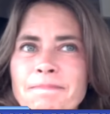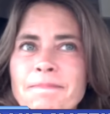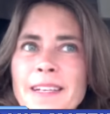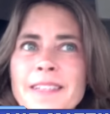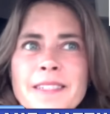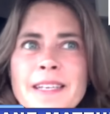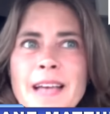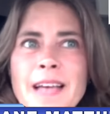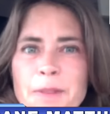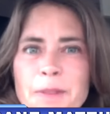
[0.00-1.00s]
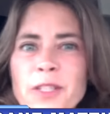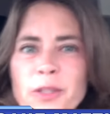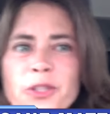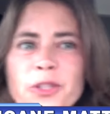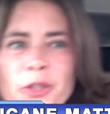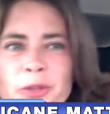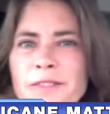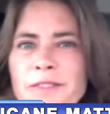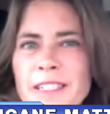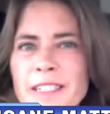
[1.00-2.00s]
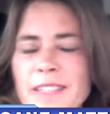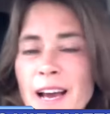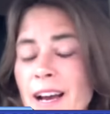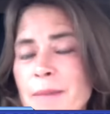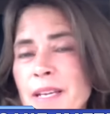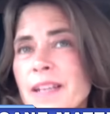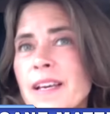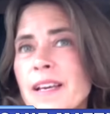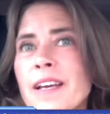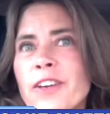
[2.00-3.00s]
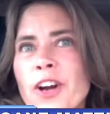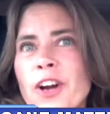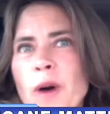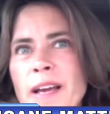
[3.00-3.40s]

That is the yeah. absolute truth of it. Yeah, I mean, you know,